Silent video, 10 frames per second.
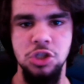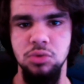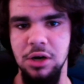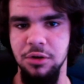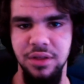So
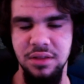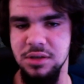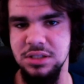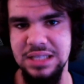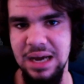I don't think
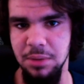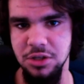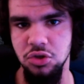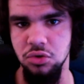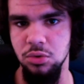there's that
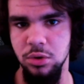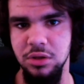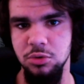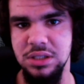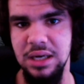much to do with
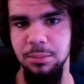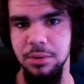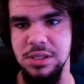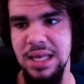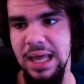Luis
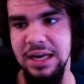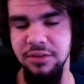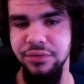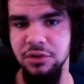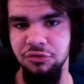Campos. And
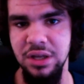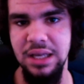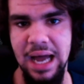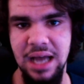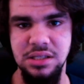if he
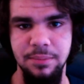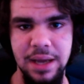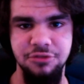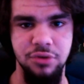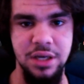really has a
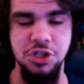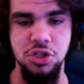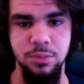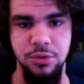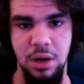bad
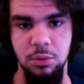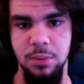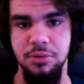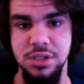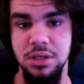relationship with our
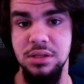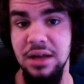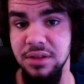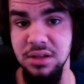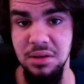president,
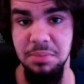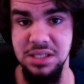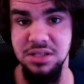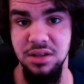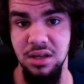I think the
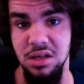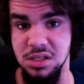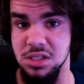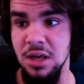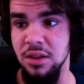best thing
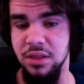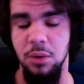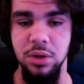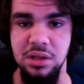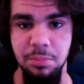is that
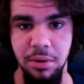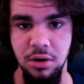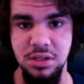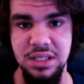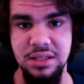we
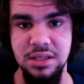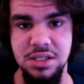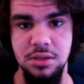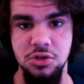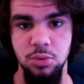depart in this
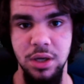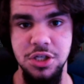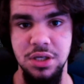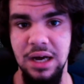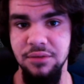
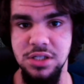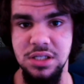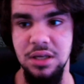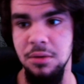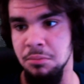situation.
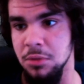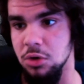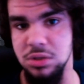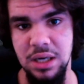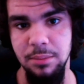Obviously,
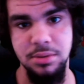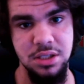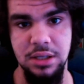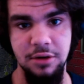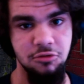Luis Campos
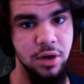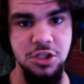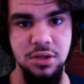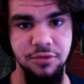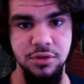has done great
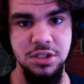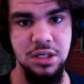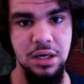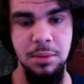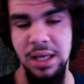stuff for this
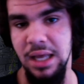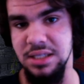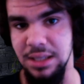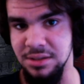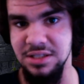club, has
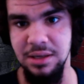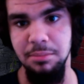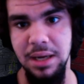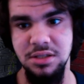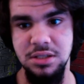done some
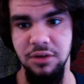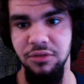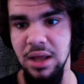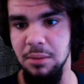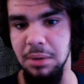bad
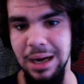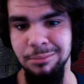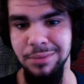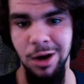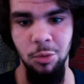stuff, but
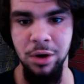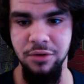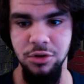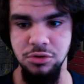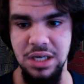I'm not one
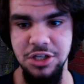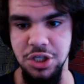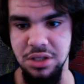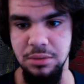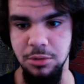of those
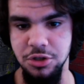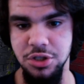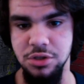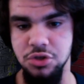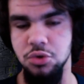agenda
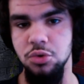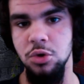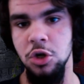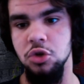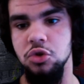merchants
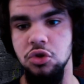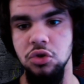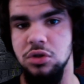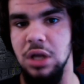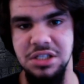who
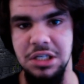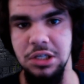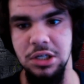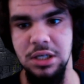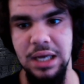doesn't
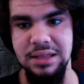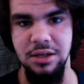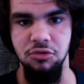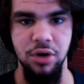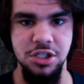look at the
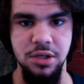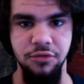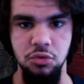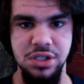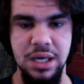great
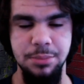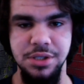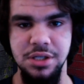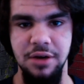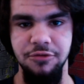stuff Luis Campos
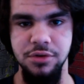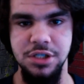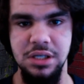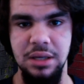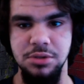has done for
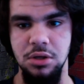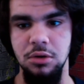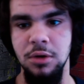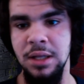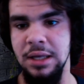this club.
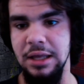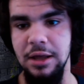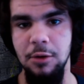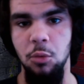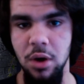So
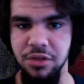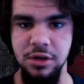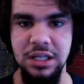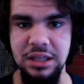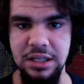whether
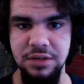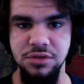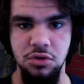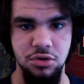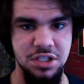he
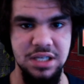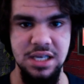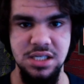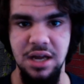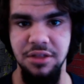leaves or
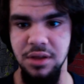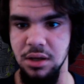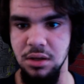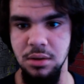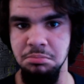stays, I
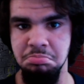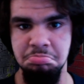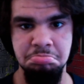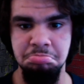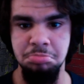think
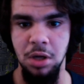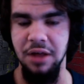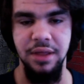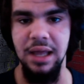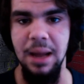
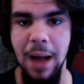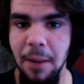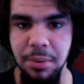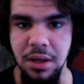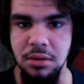I'm
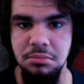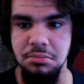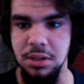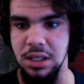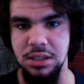happy,
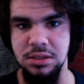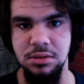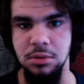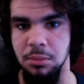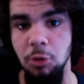
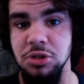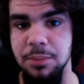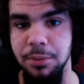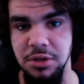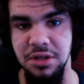because the most
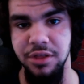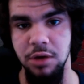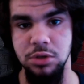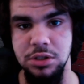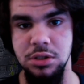important
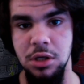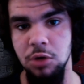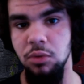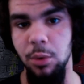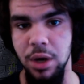thing was
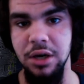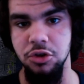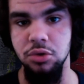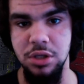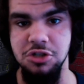what we're going to
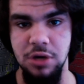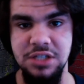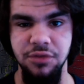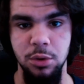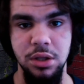do in this
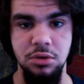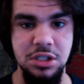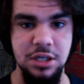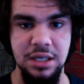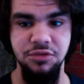transfer window.
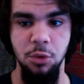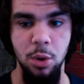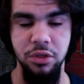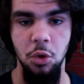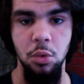This transfer
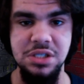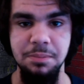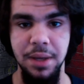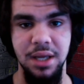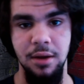window was
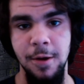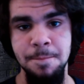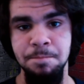big.